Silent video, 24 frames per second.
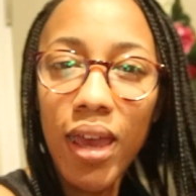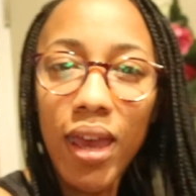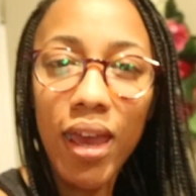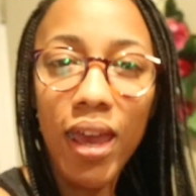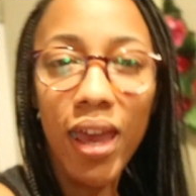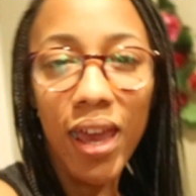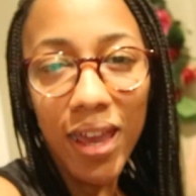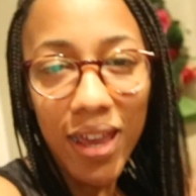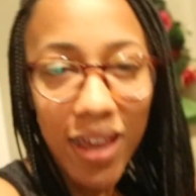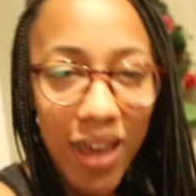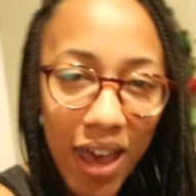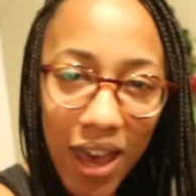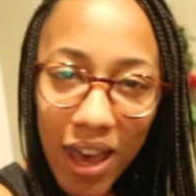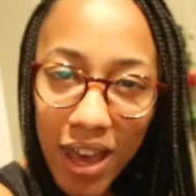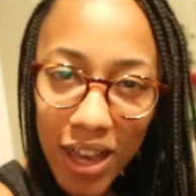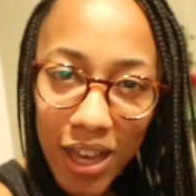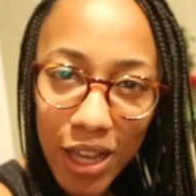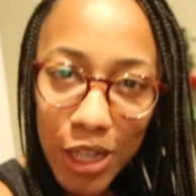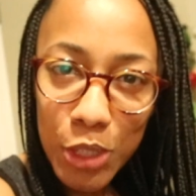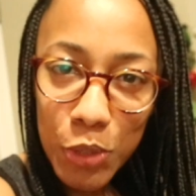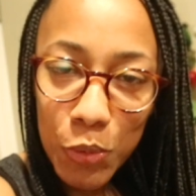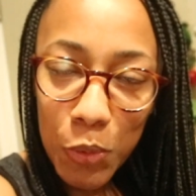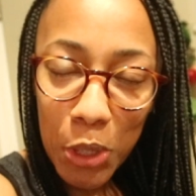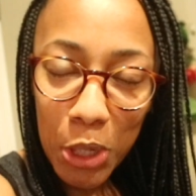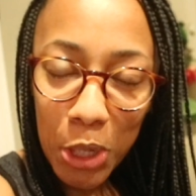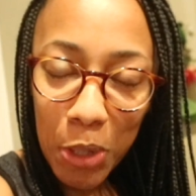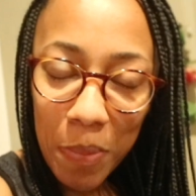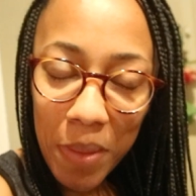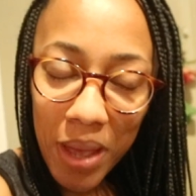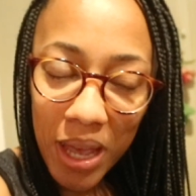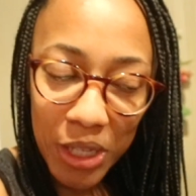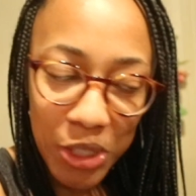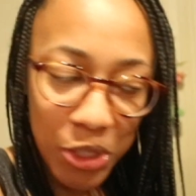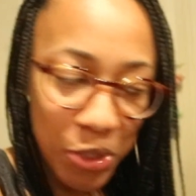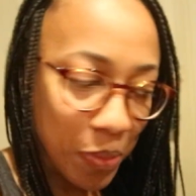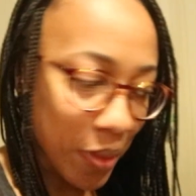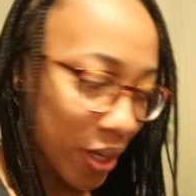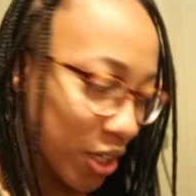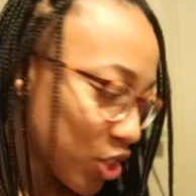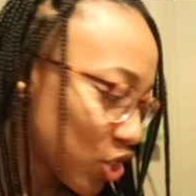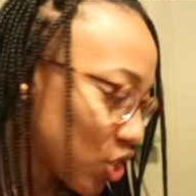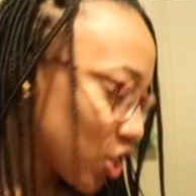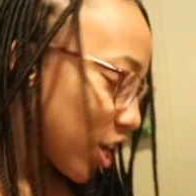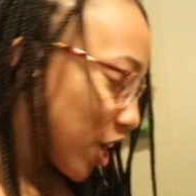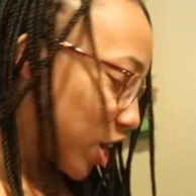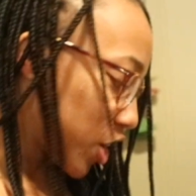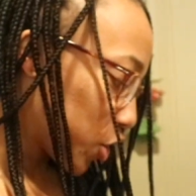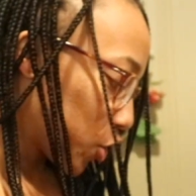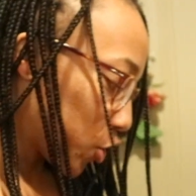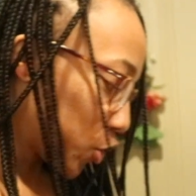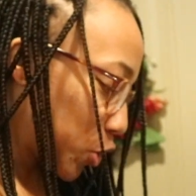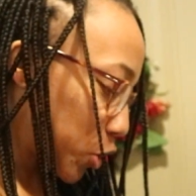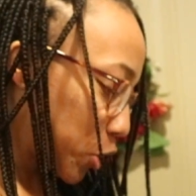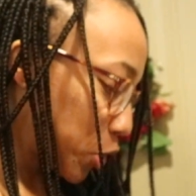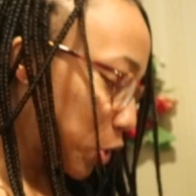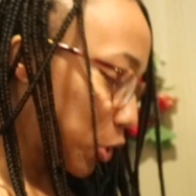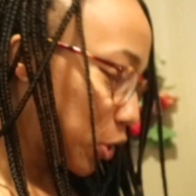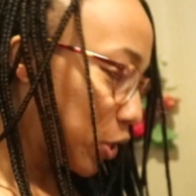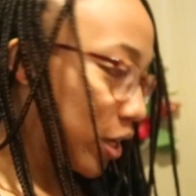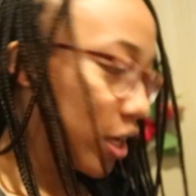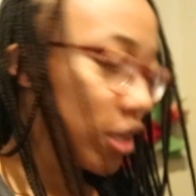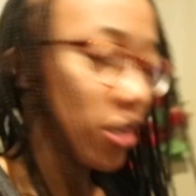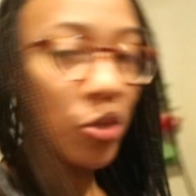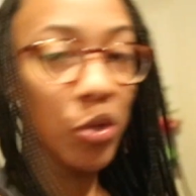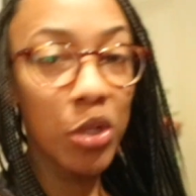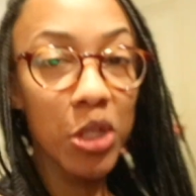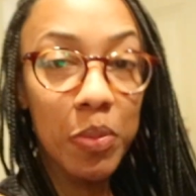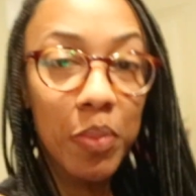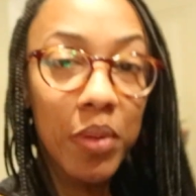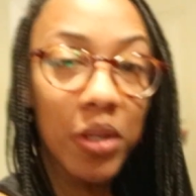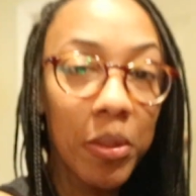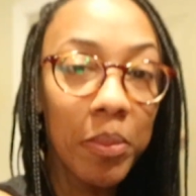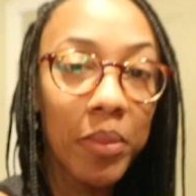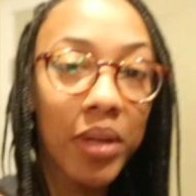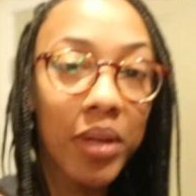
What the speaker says: Hey guys, welcome back to my channel. I know it's been a